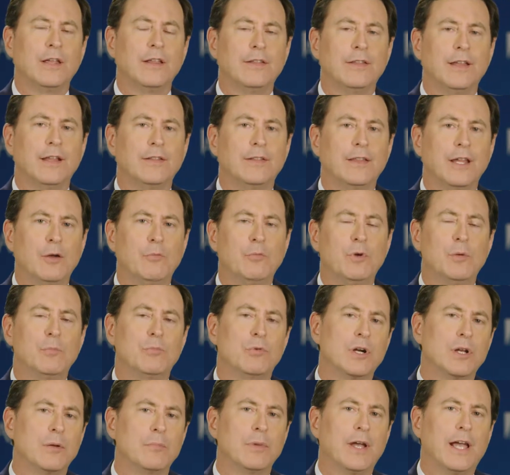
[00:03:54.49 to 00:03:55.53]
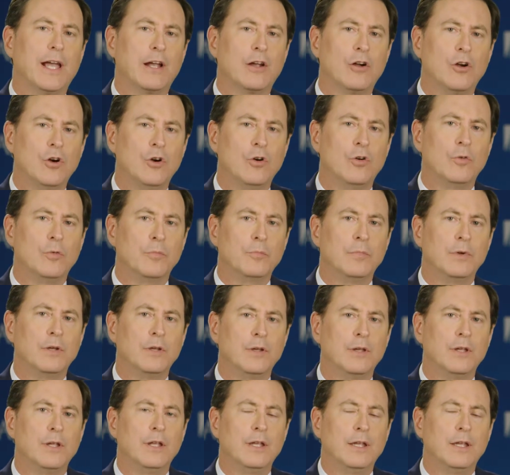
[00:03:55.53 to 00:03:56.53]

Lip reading: that then we bring back home